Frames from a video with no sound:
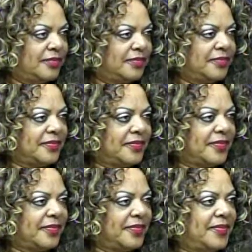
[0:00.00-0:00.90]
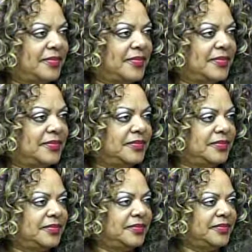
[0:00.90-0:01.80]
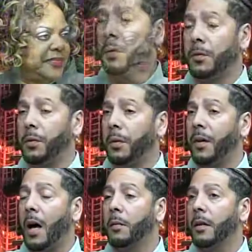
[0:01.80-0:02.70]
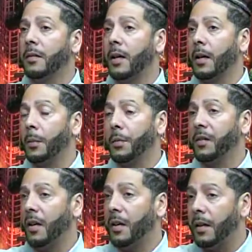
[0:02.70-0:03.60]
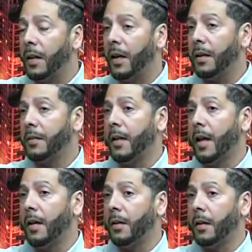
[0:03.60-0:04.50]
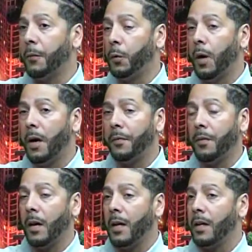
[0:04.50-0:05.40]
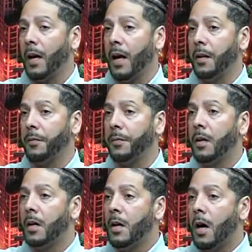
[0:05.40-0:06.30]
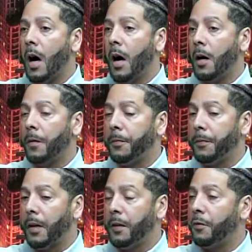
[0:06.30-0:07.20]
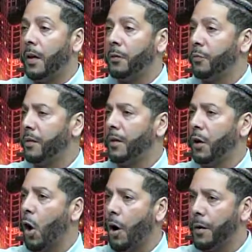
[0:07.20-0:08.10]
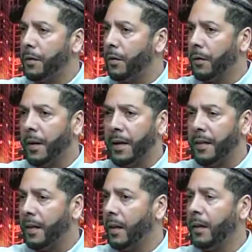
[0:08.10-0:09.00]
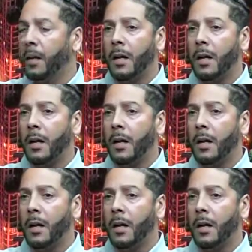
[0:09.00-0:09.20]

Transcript: Absolutely. It's a multitude of outlets. Like I was saying again, is that if you have any kind of interest in art or anything,